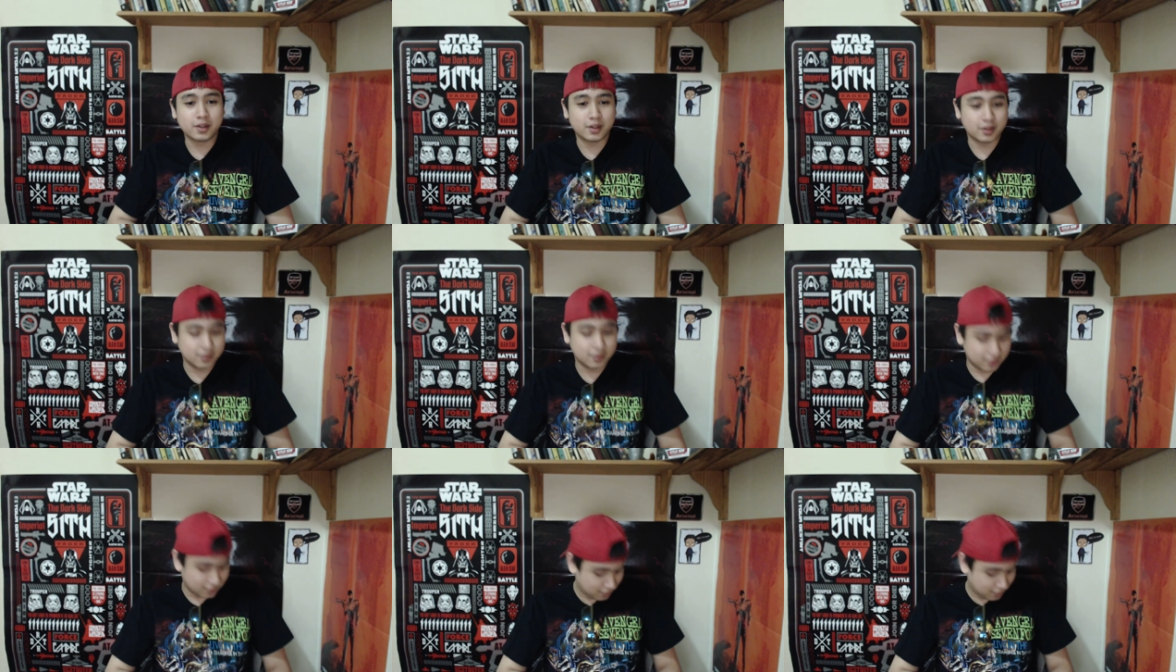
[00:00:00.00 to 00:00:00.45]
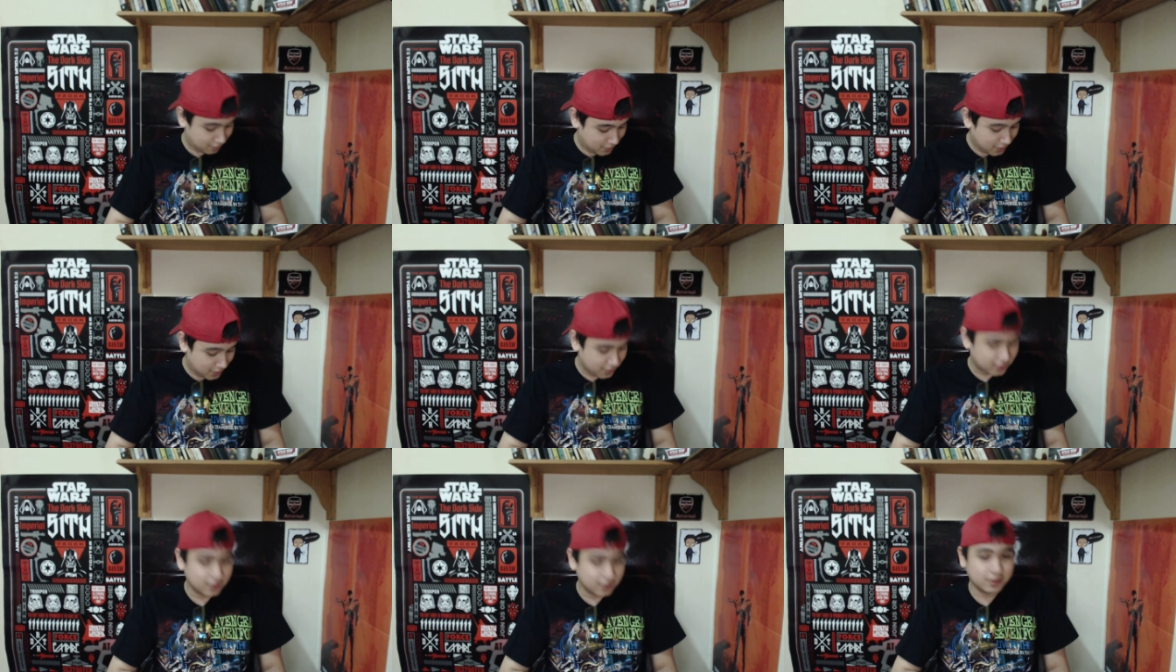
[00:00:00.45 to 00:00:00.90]
and
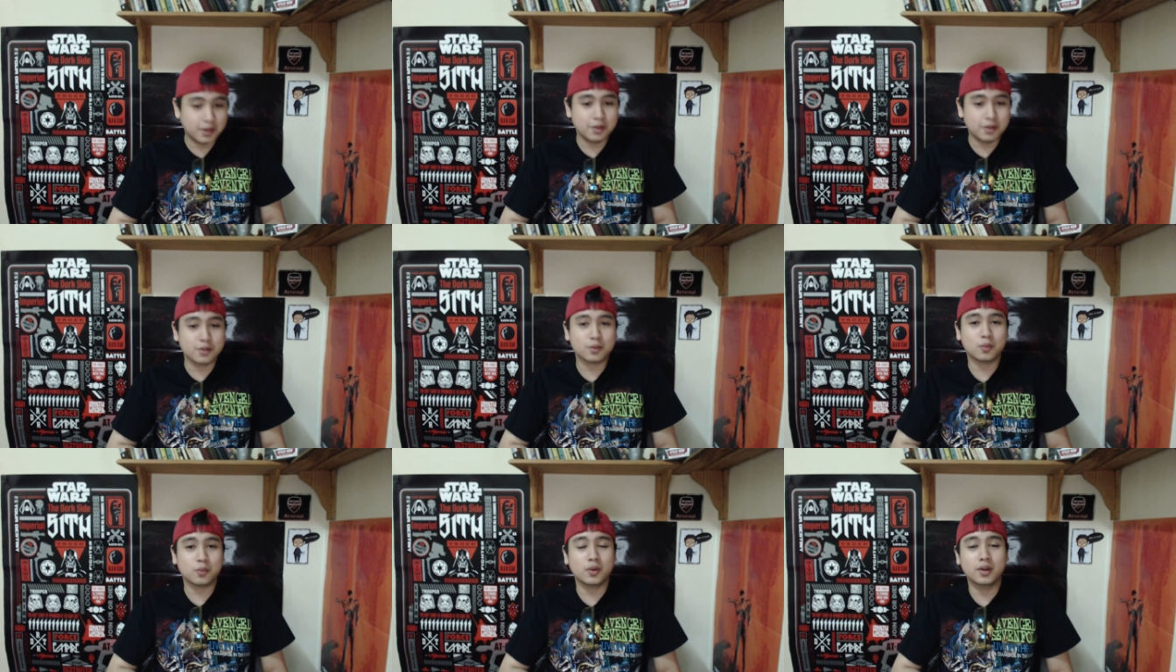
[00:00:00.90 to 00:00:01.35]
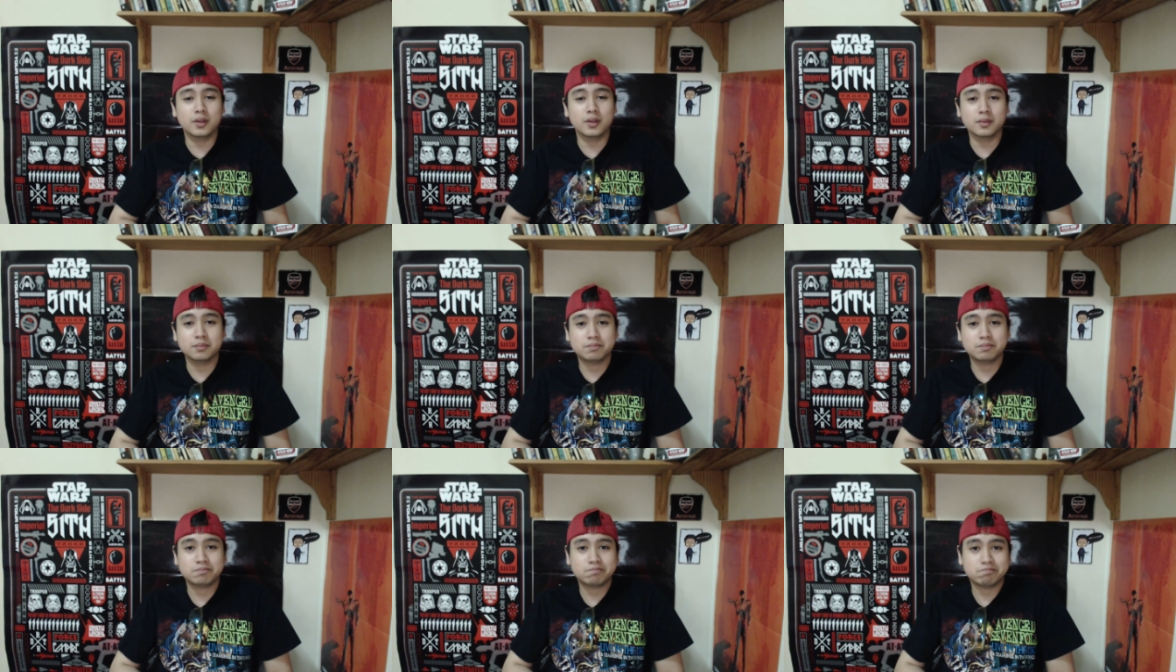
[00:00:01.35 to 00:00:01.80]
here's the latest one.
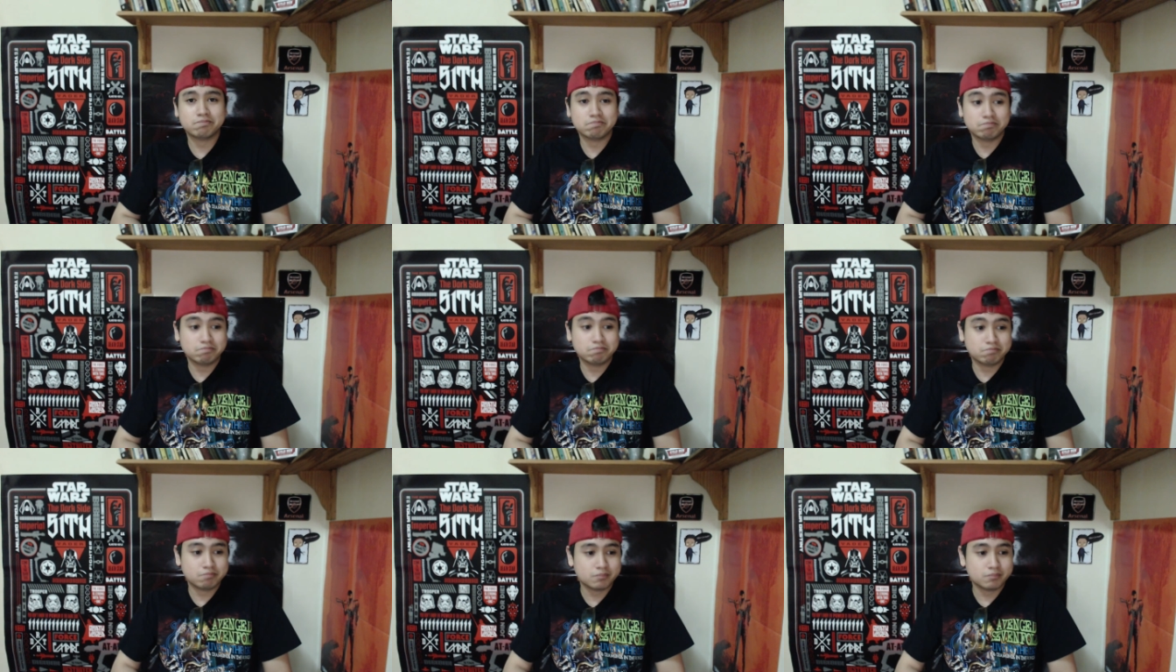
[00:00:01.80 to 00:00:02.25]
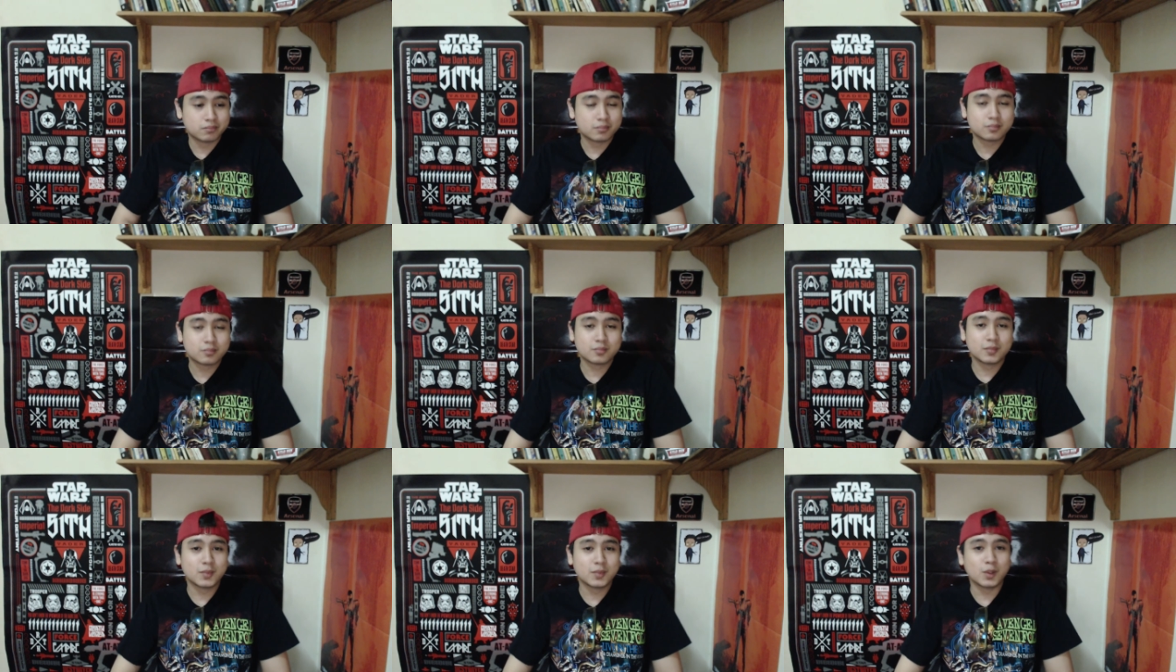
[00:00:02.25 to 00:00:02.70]

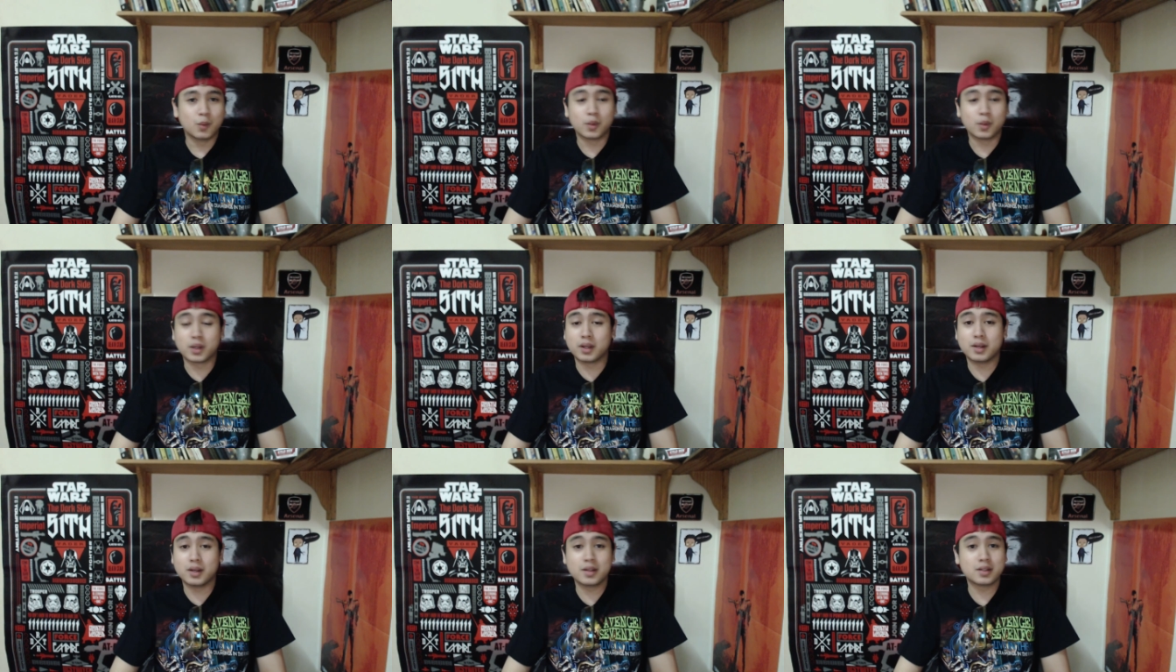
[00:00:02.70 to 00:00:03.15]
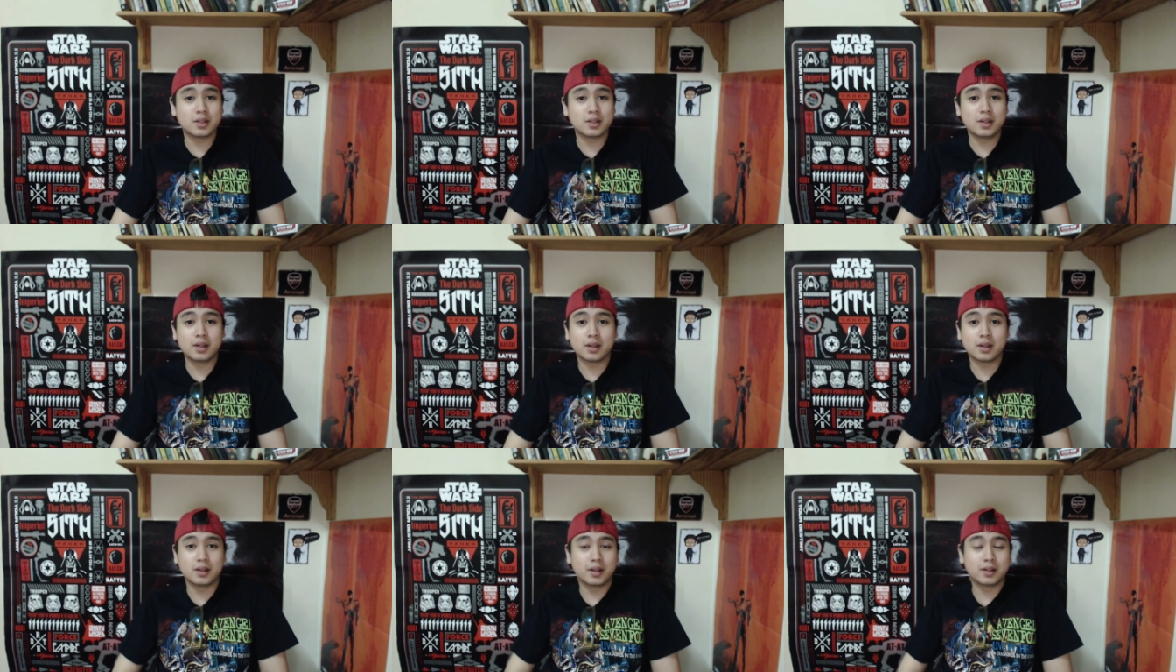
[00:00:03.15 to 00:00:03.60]
What can I
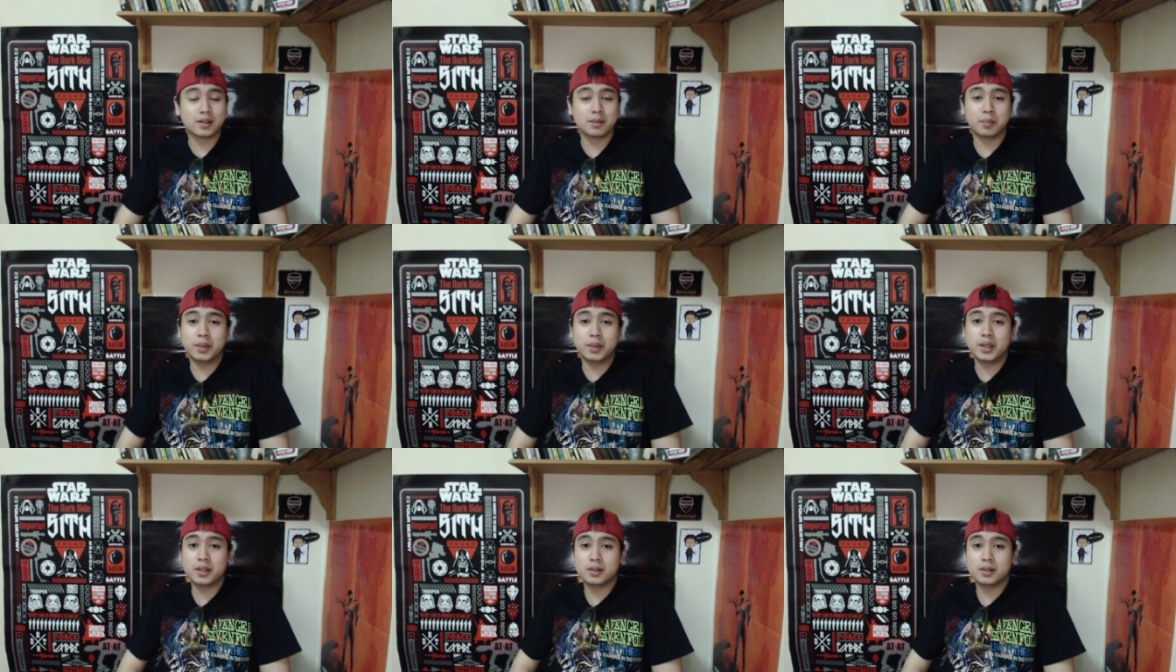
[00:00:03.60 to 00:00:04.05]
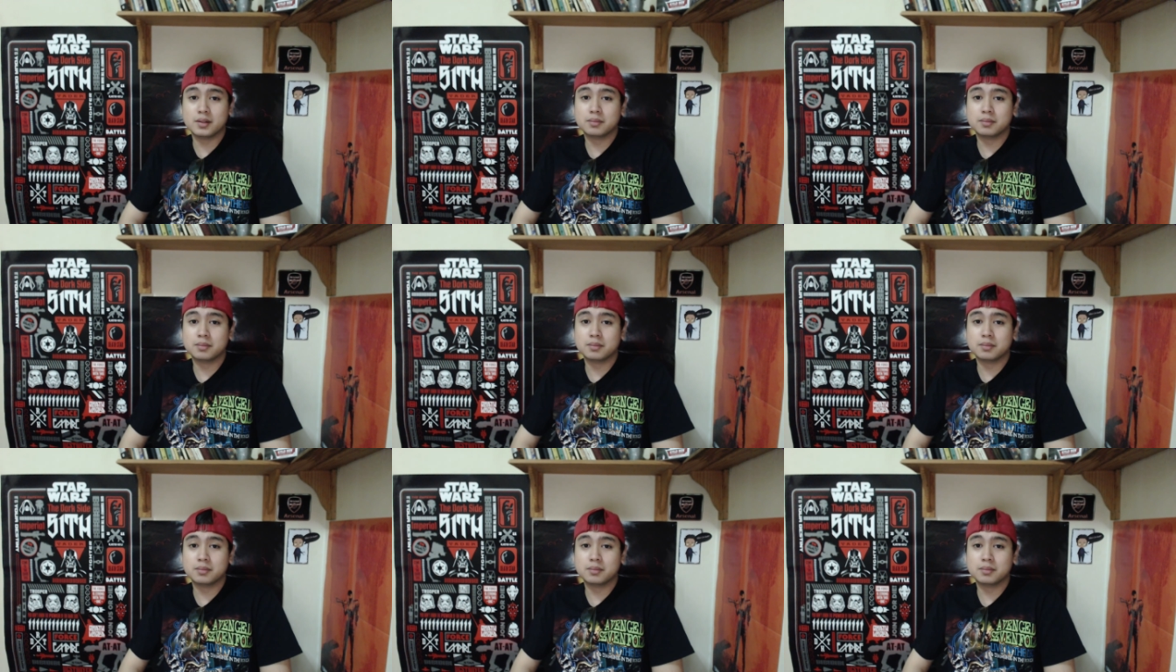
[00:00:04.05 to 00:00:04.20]
say? I like the band.